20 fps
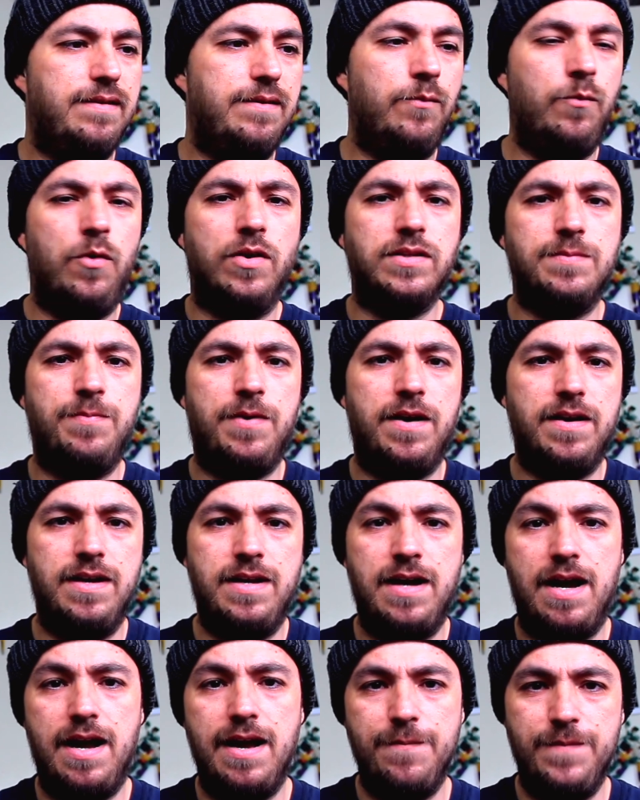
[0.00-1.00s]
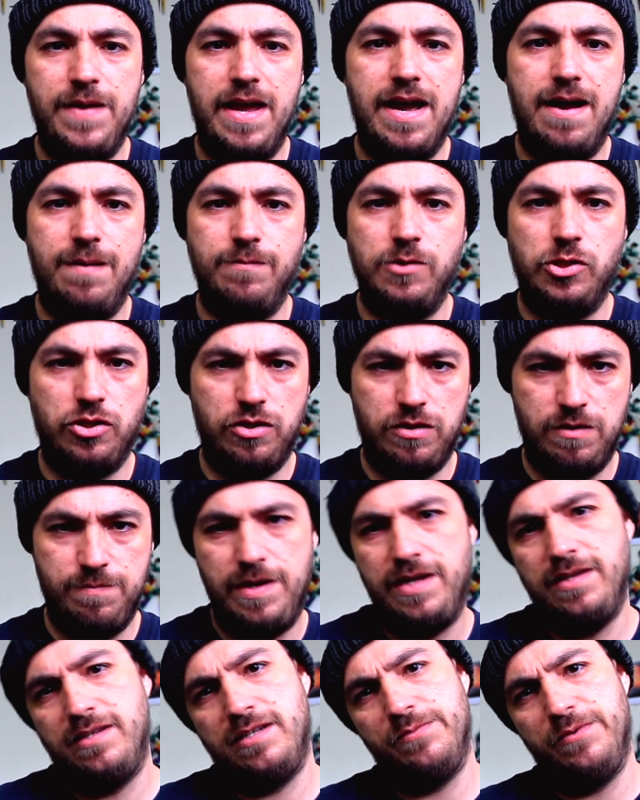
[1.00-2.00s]
once upon a time, yeah, I'm sure it
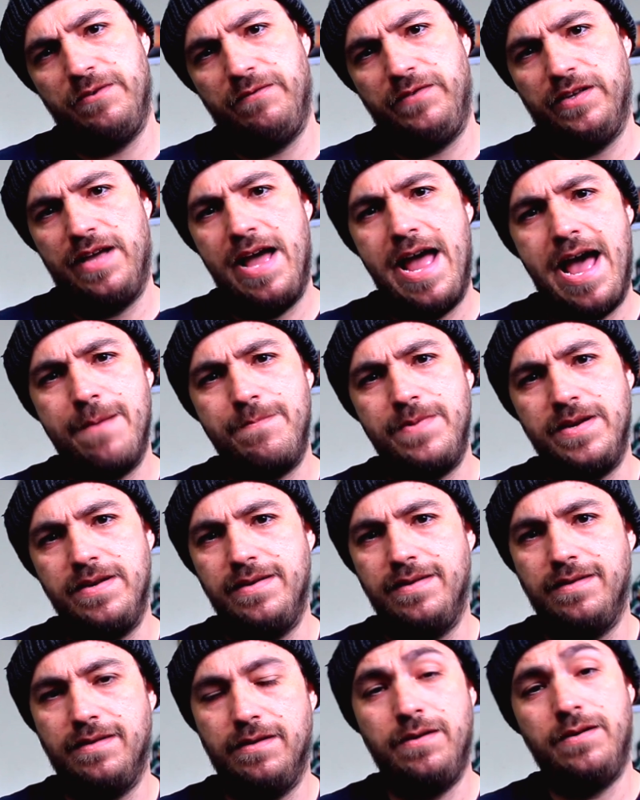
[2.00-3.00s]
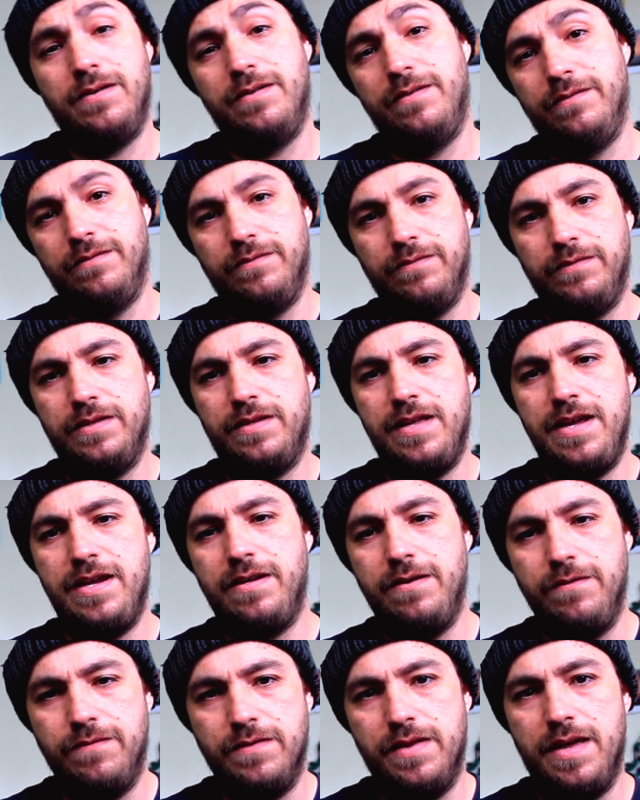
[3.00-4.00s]
made someone feel happy. Oh, well,
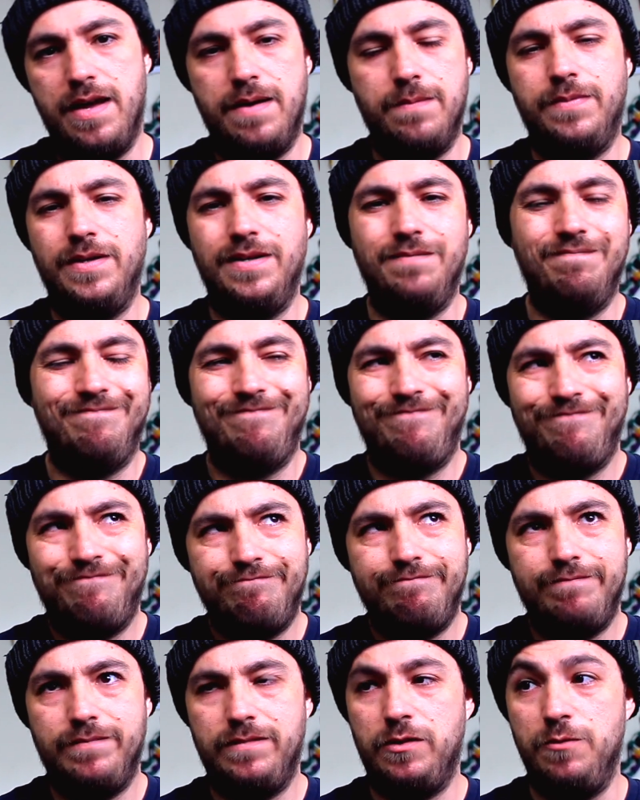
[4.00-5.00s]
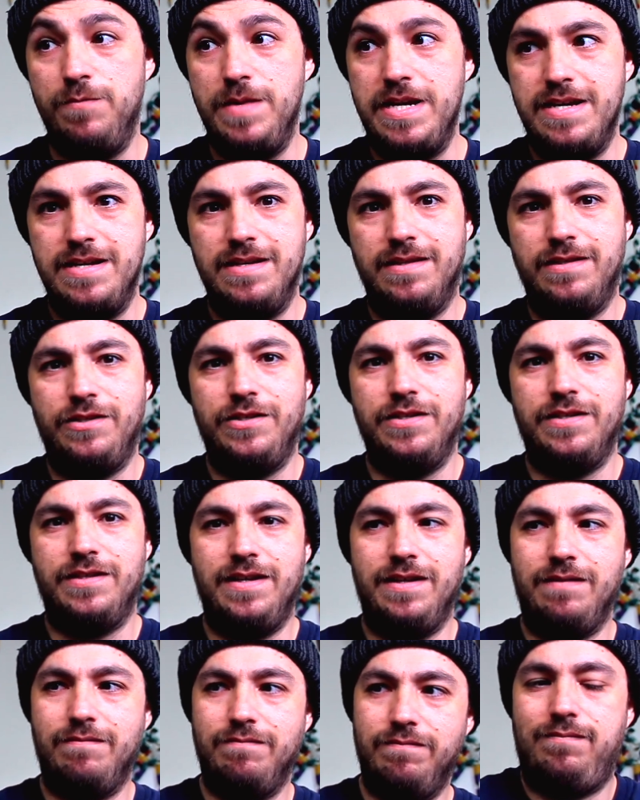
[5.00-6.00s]
thank you for that. But to me, it's just
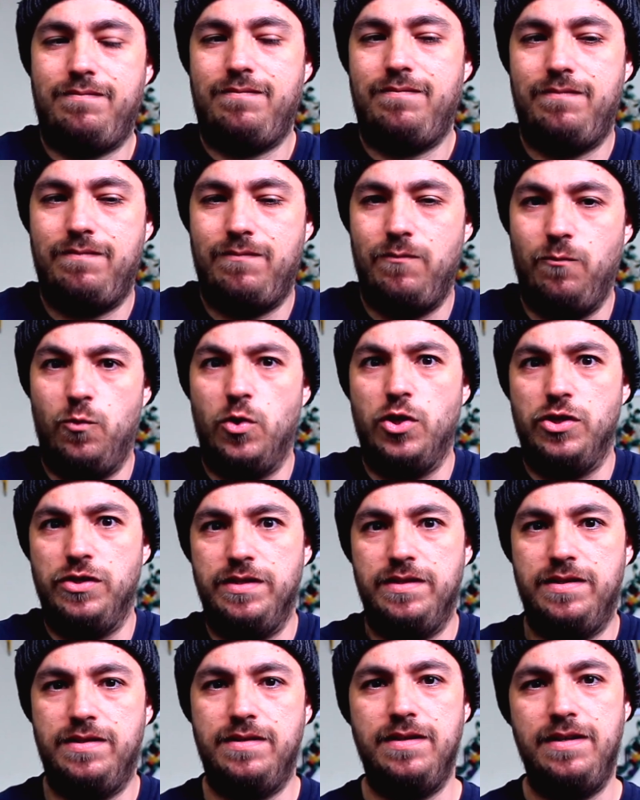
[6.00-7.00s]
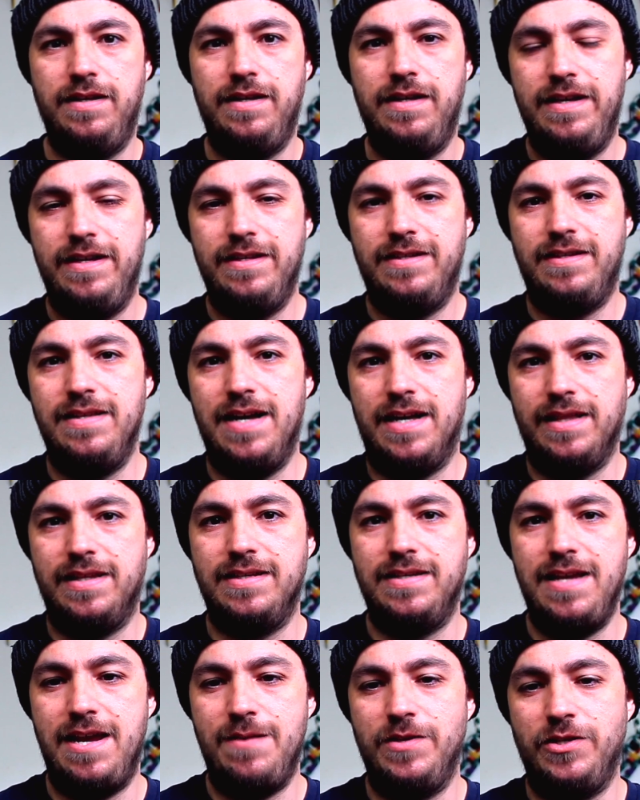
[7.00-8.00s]
like words. It's not the
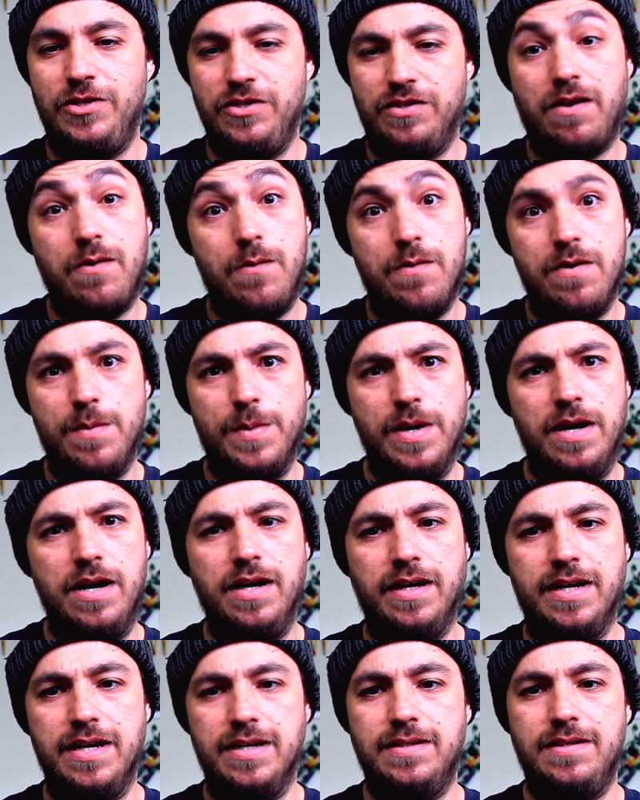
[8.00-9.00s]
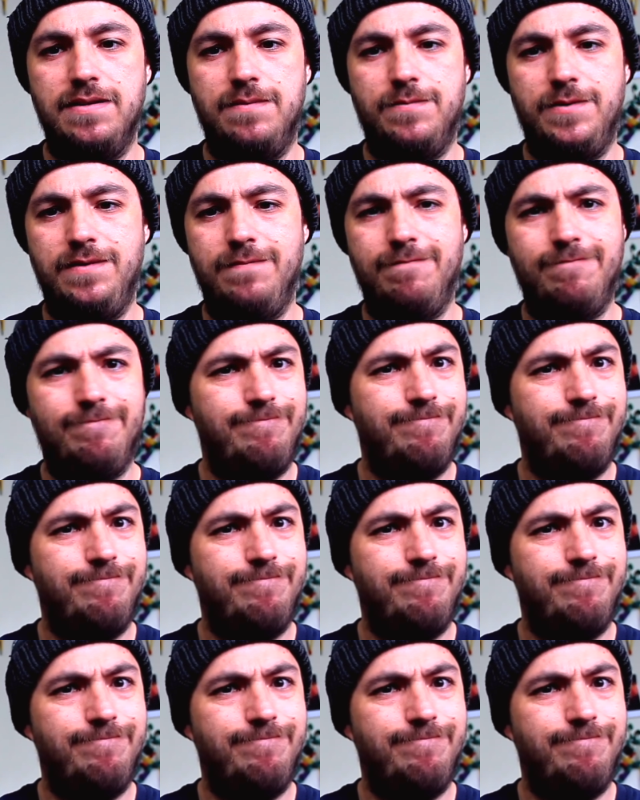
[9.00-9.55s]
same as just going up and hugging someone,